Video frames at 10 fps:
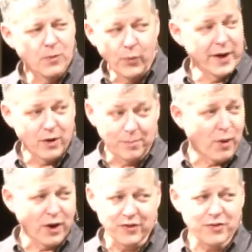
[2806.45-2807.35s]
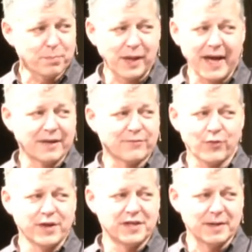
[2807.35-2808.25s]
We are part of the plan of
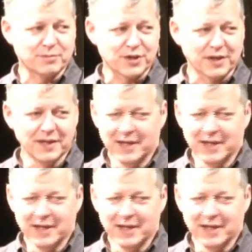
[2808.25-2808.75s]
redemption.